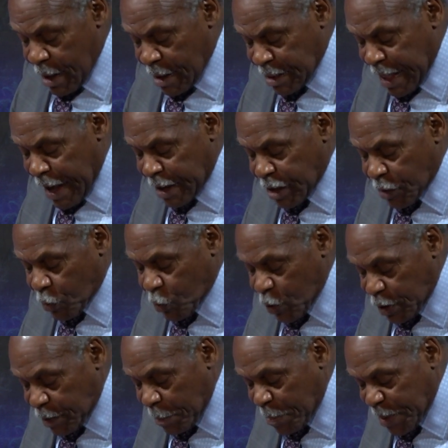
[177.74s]
that it
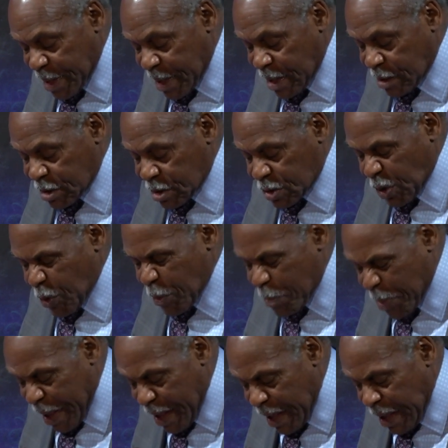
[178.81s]
wouldn't be so
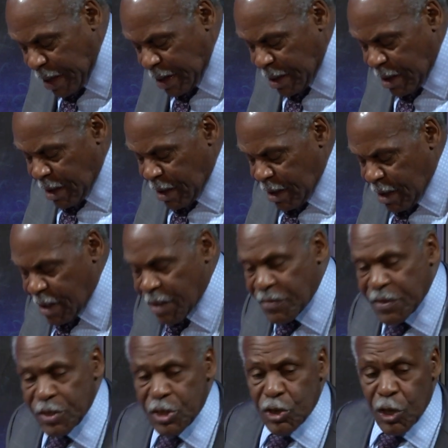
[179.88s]
bad
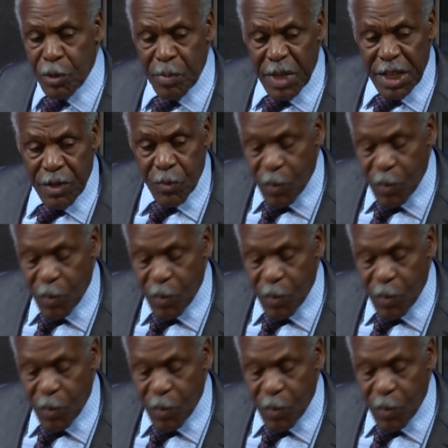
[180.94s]
if Germany